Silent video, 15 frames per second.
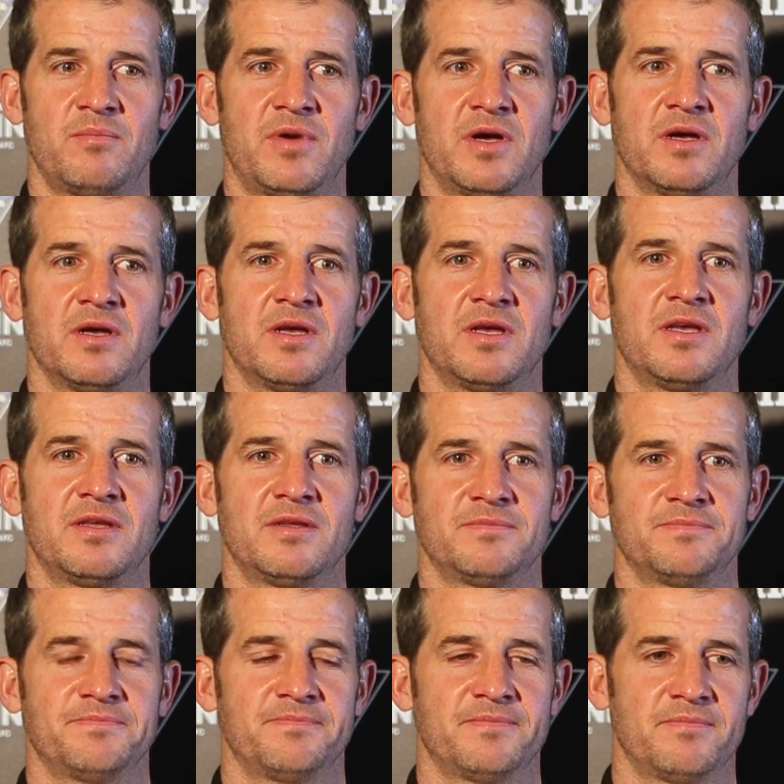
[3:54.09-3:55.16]
but
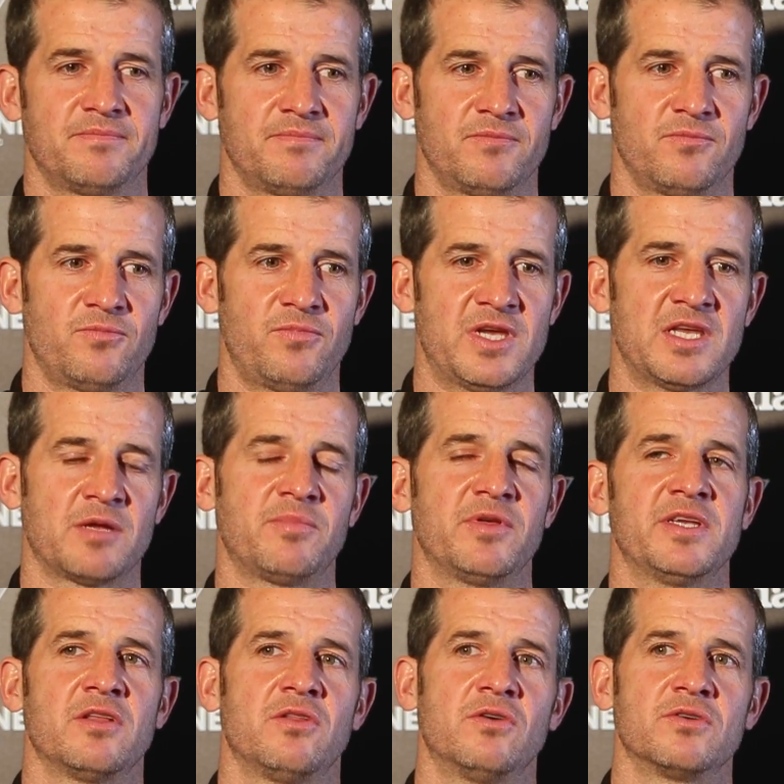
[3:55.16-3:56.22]
when you're
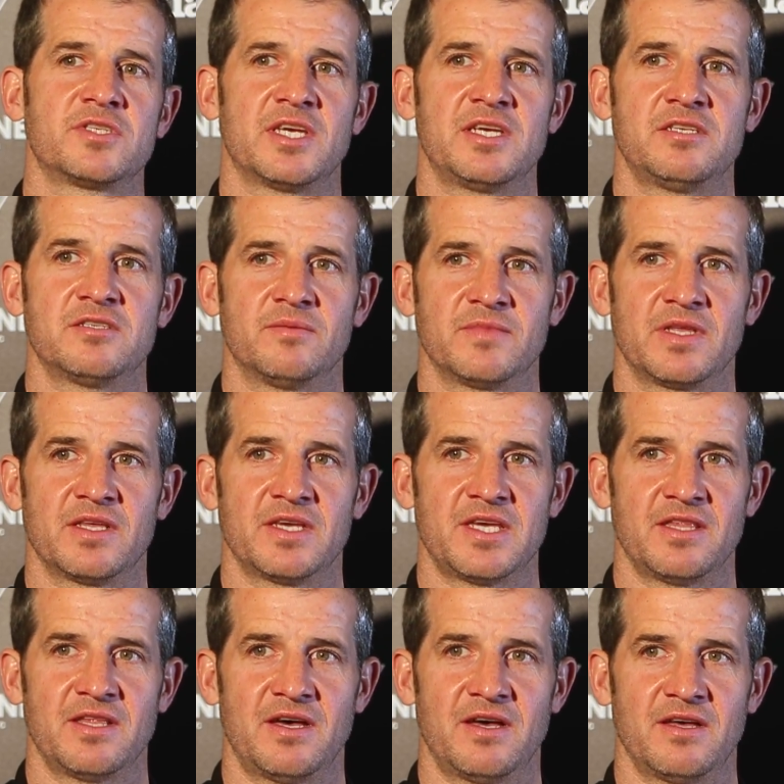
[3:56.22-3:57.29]
playing alongside somebody
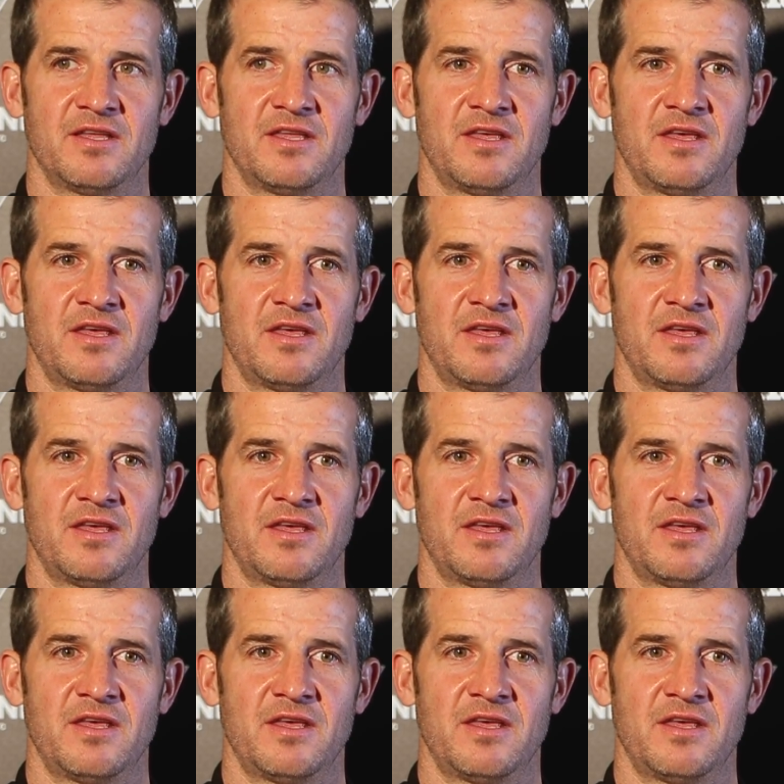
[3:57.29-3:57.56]
like that,